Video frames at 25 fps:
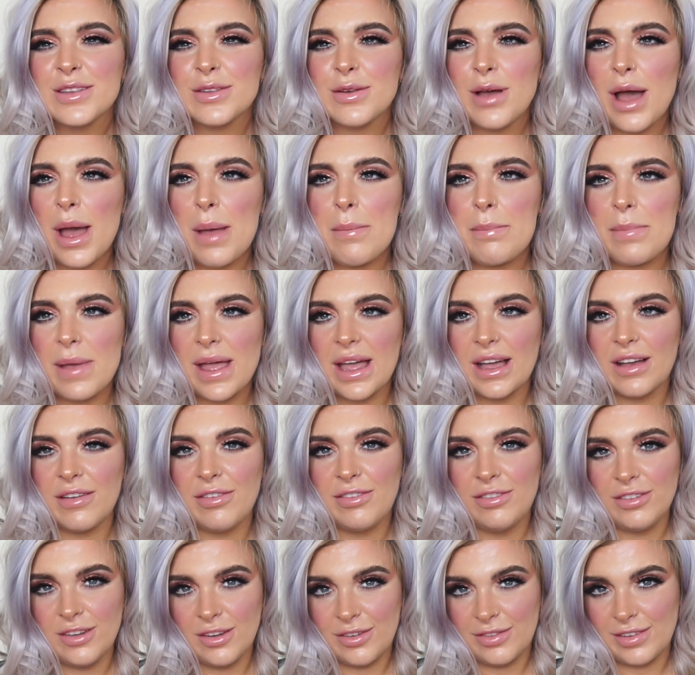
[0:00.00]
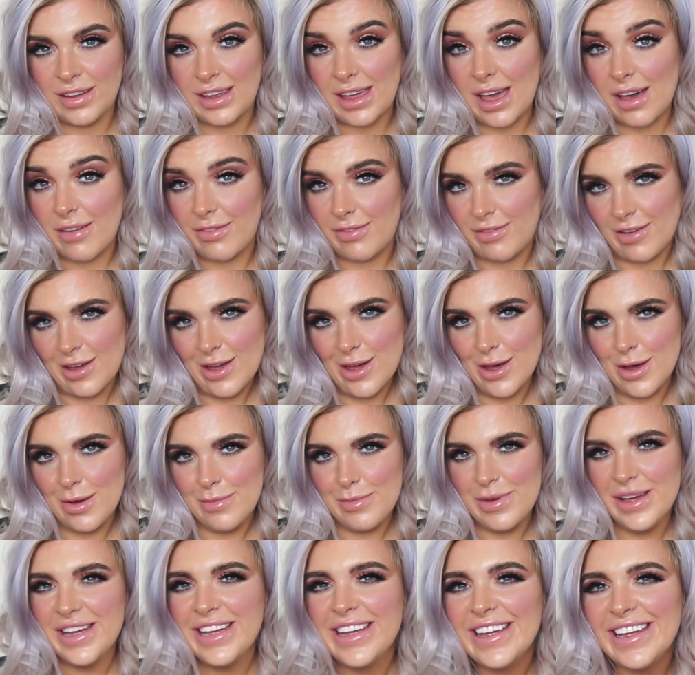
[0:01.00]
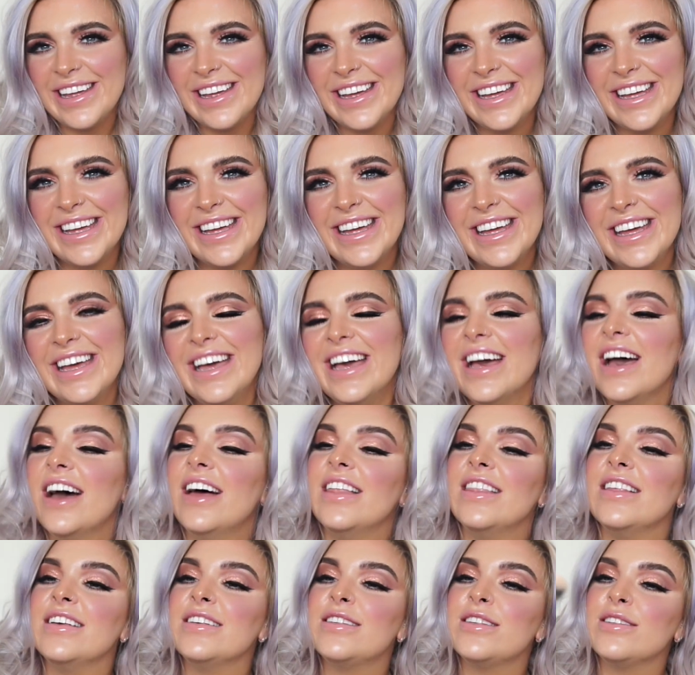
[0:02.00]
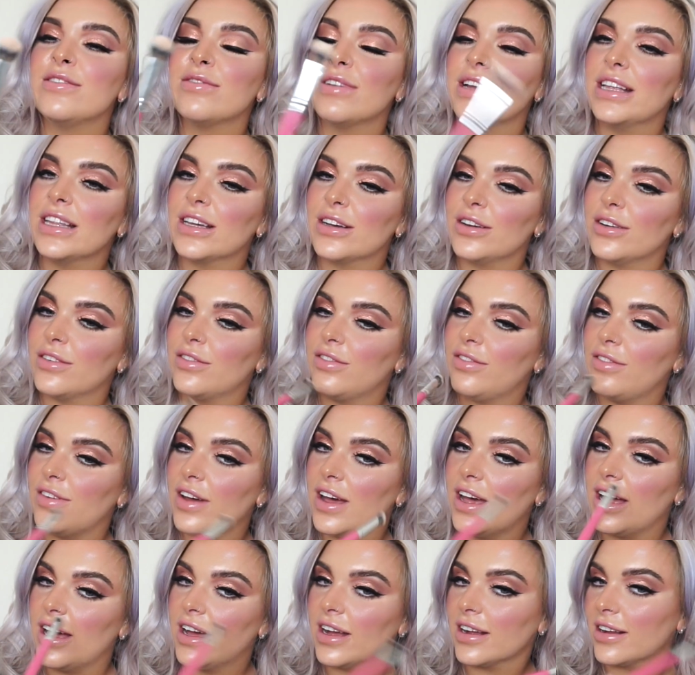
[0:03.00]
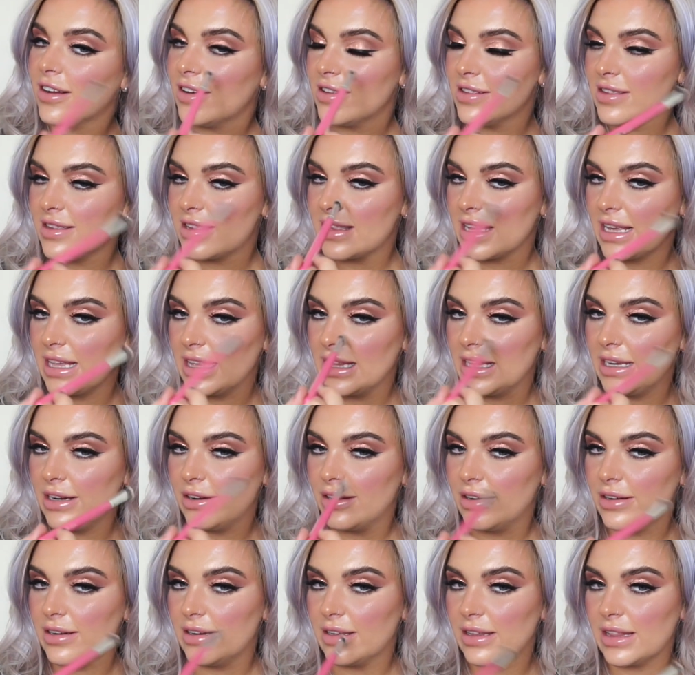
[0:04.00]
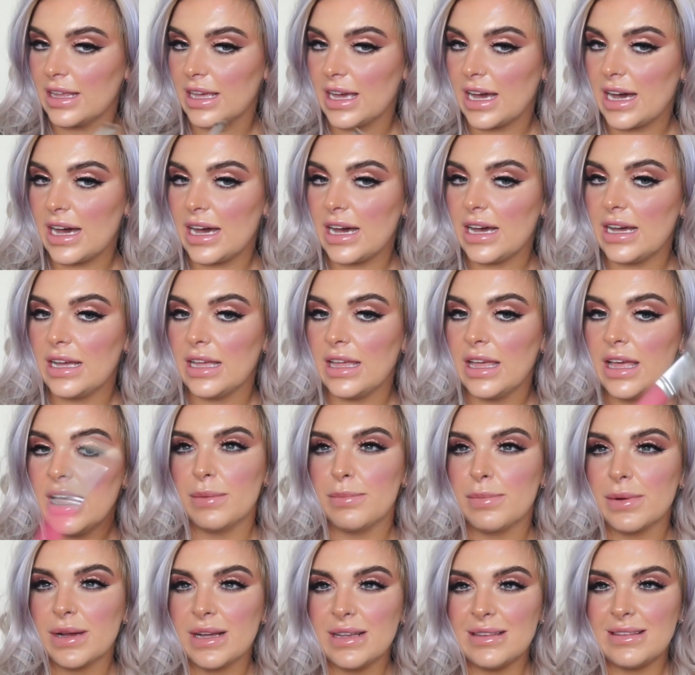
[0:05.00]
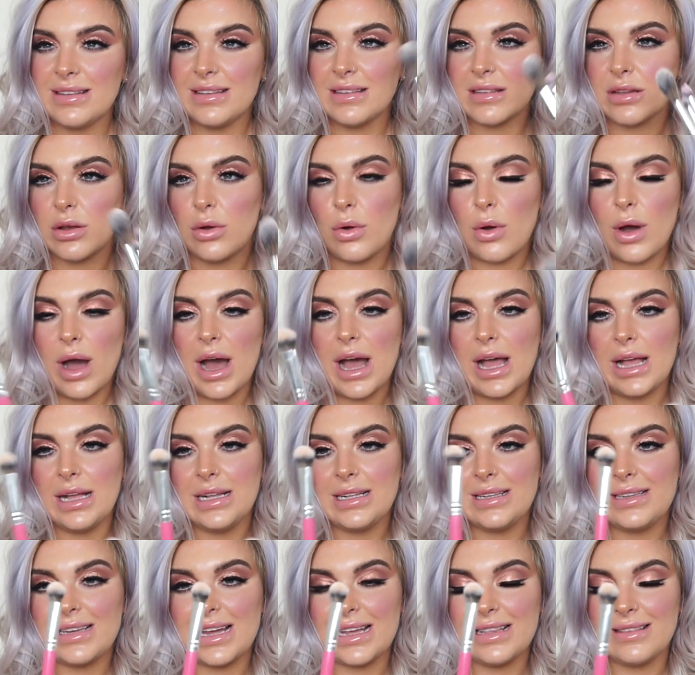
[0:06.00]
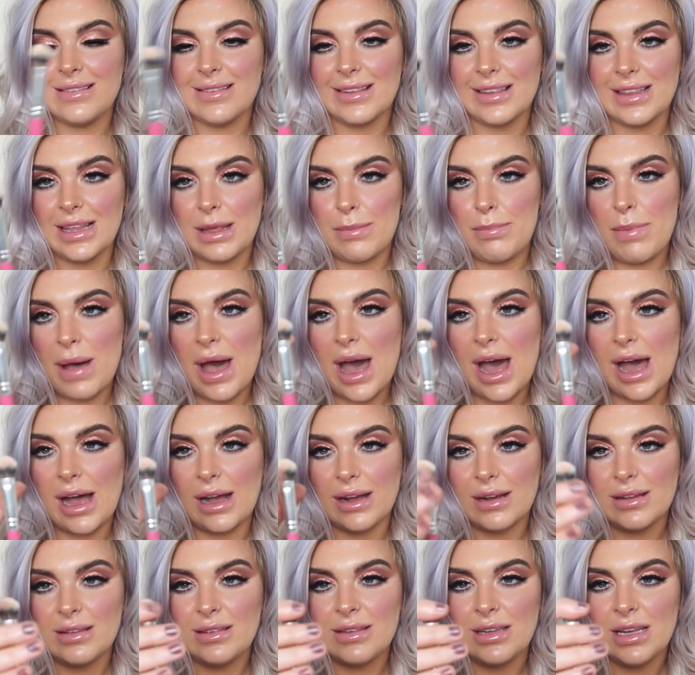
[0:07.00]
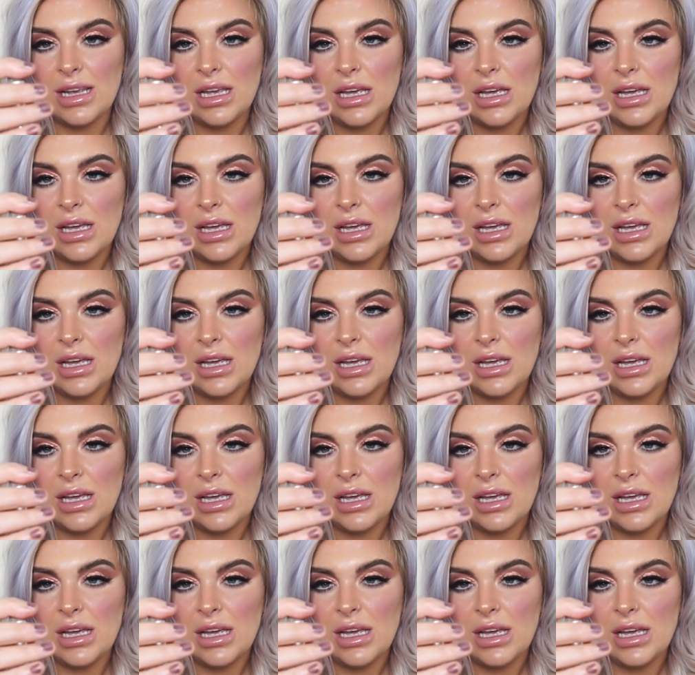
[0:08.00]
quite big, fluffy yet firm. And this is really good for concealing under the eye because it's quite densely packed.